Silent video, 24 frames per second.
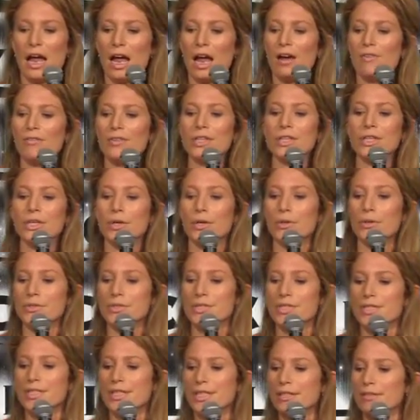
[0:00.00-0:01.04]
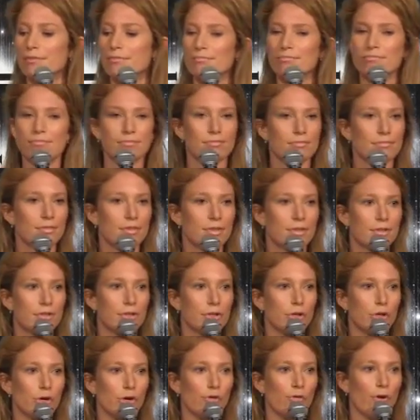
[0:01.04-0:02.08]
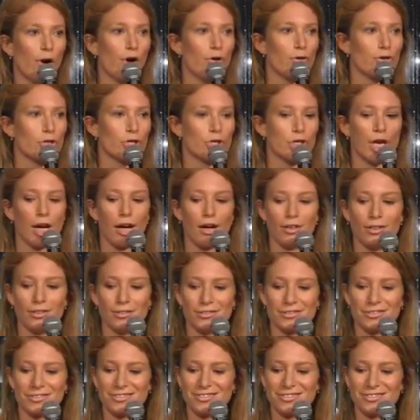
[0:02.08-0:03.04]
Evan Goldstein, New Rochelle.